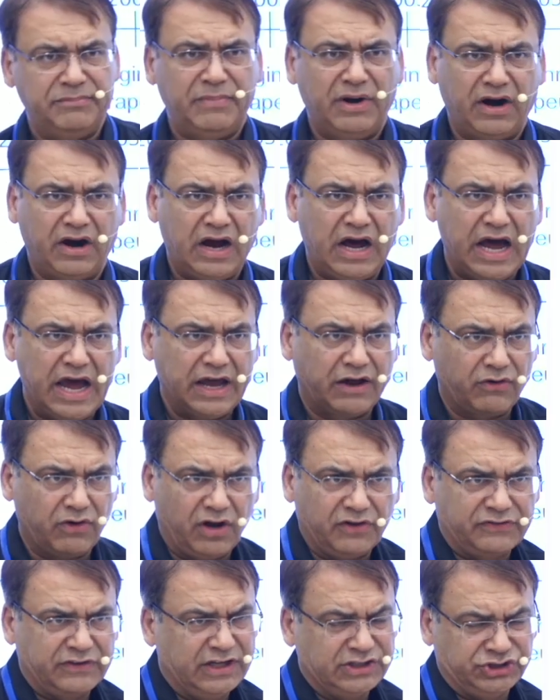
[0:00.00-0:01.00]
MRI,
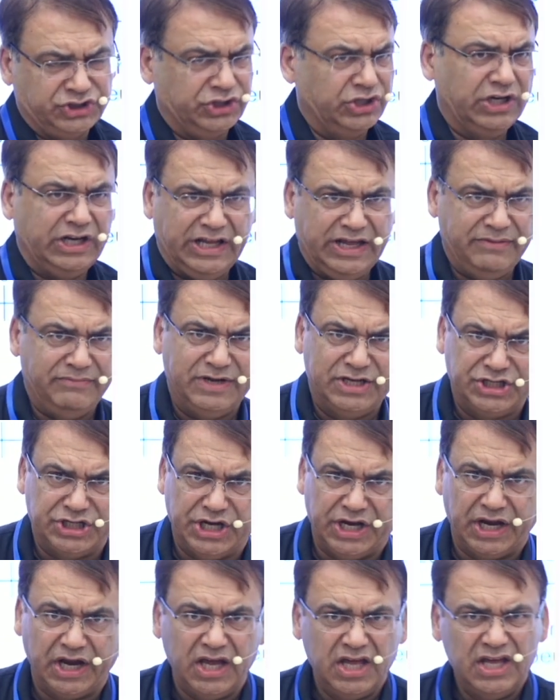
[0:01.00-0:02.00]
cross-sectional
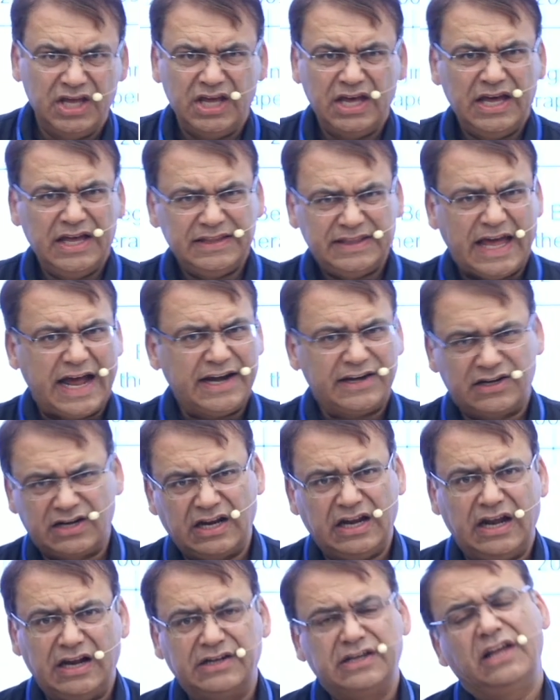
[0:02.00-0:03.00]
imaging, that
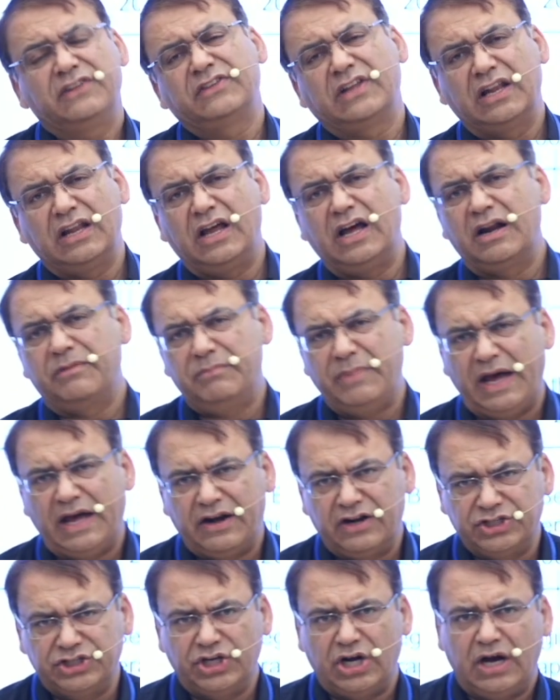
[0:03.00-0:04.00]
does a lot
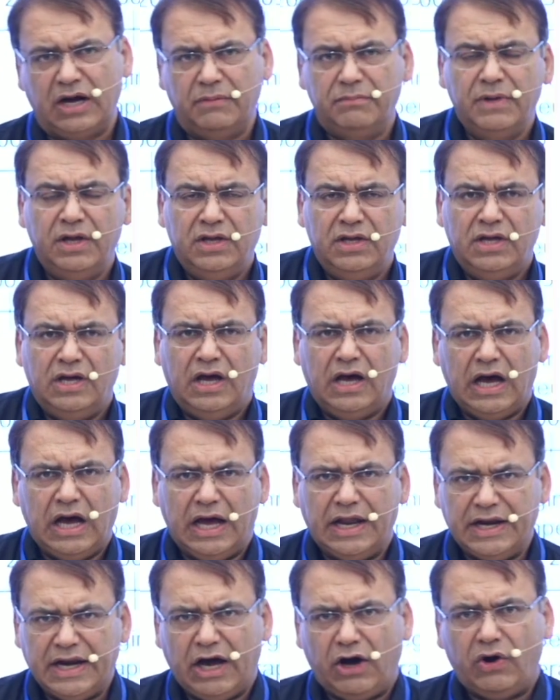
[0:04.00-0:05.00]
better job
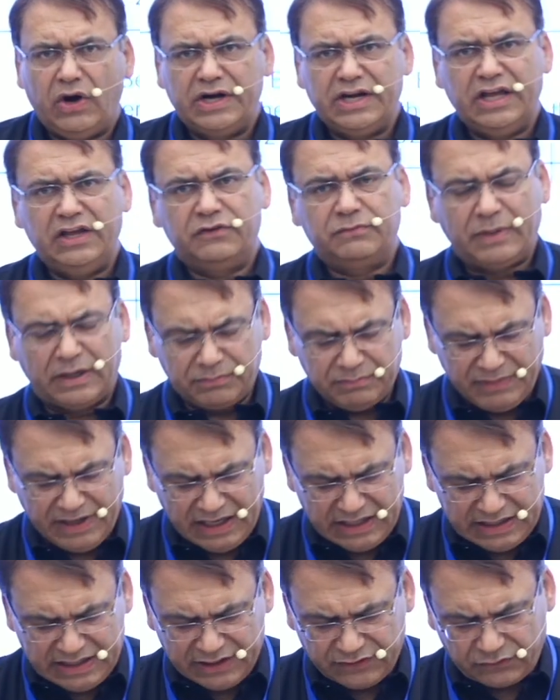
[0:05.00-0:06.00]
nowadays, but
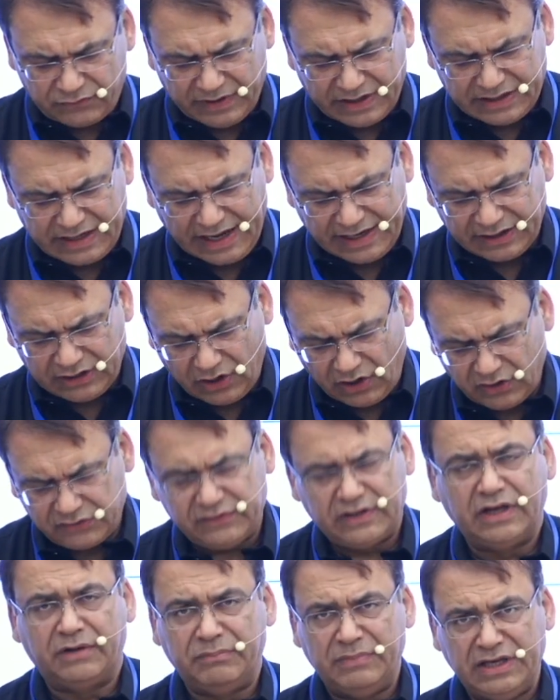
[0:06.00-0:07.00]
mainly it's for
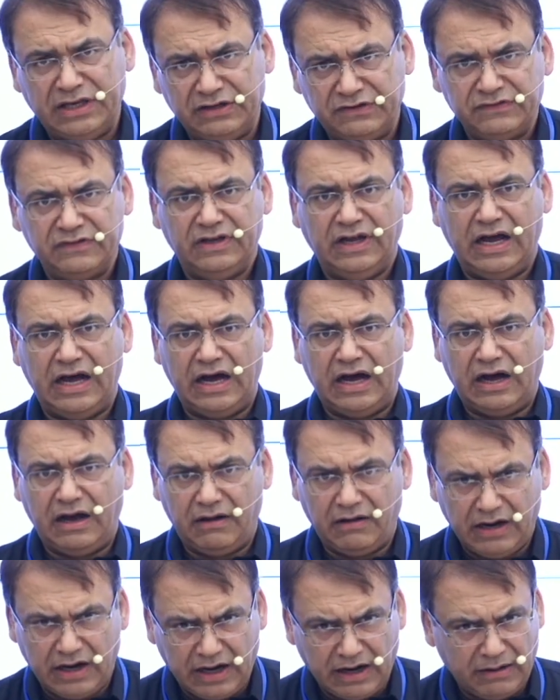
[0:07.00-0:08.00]
diagnostic, means
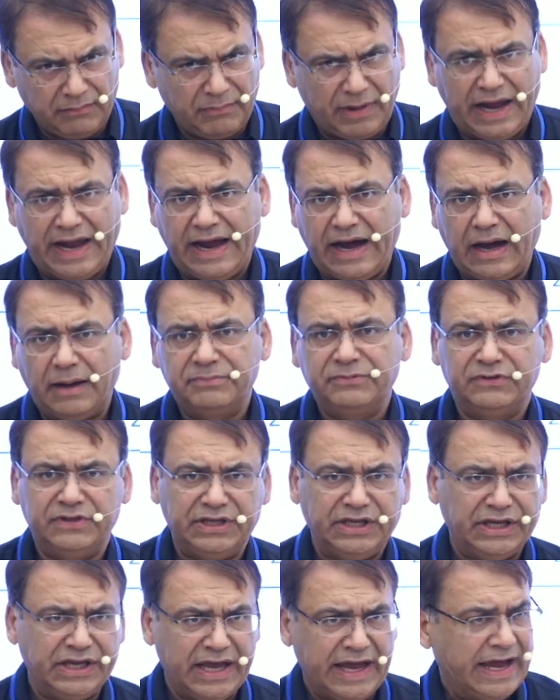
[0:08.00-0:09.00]

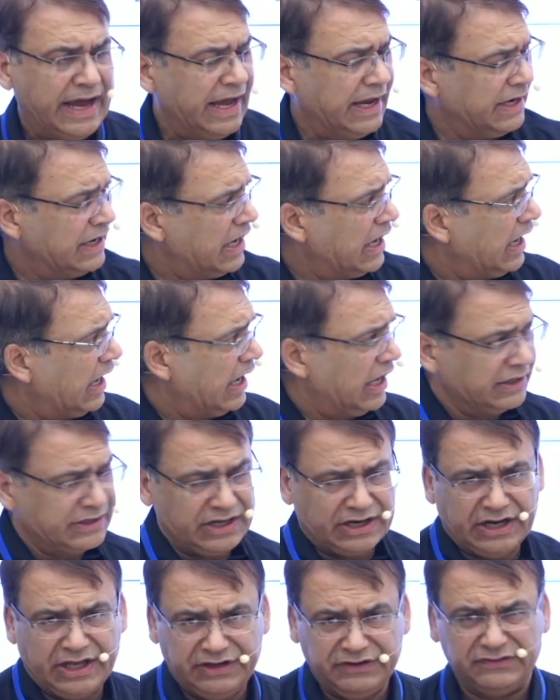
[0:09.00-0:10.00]
biopsy, and
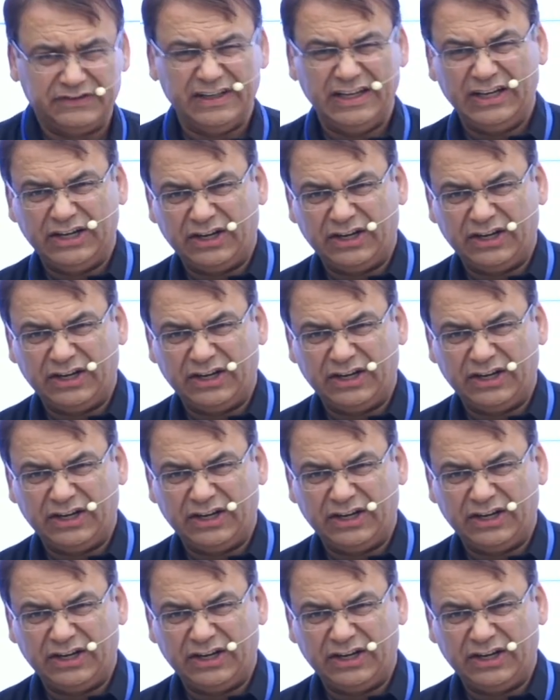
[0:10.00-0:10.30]
other is